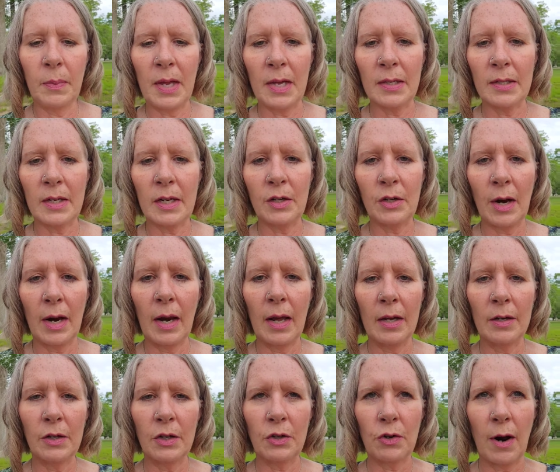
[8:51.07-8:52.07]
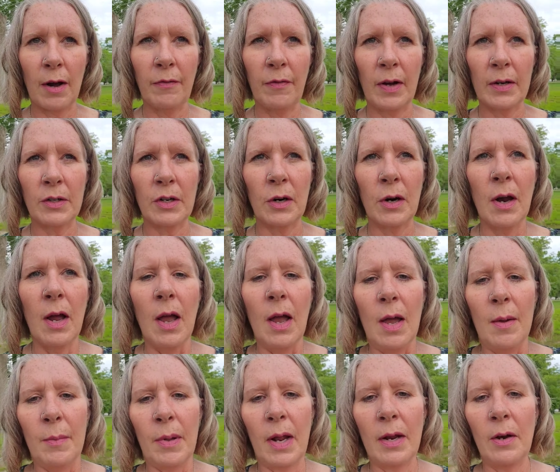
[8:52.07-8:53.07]
PSD training and to trifecta.
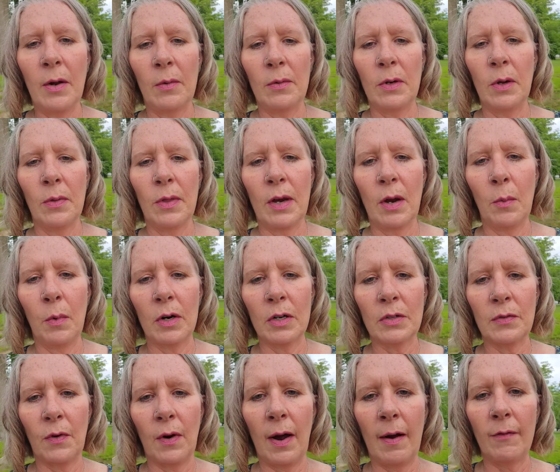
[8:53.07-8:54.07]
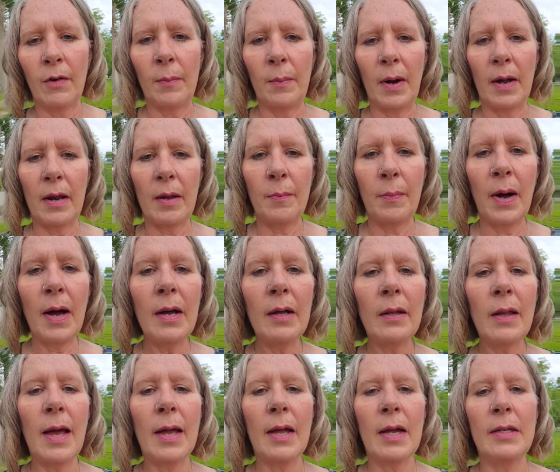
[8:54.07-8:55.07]
But I don't know that it works for everybody.
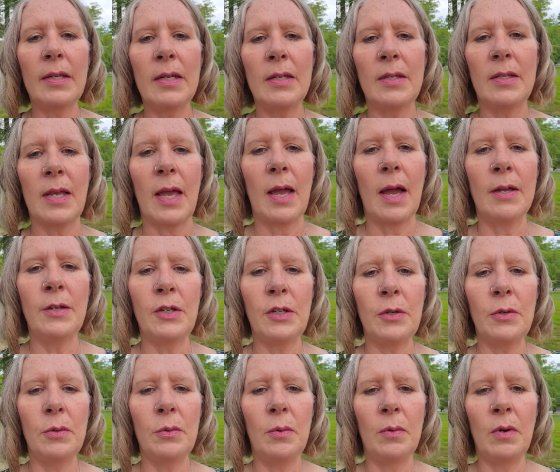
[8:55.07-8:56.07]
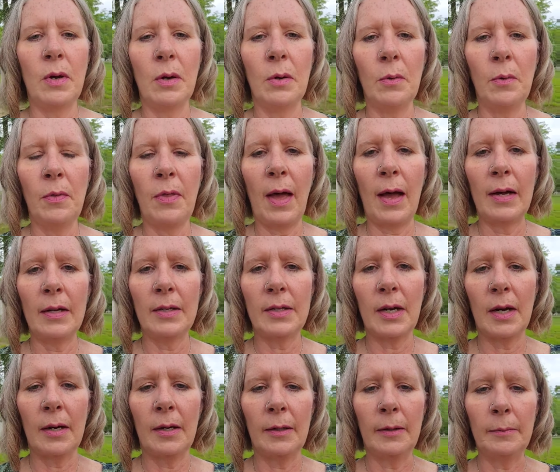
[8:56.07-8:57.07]
But like I did say, I do know that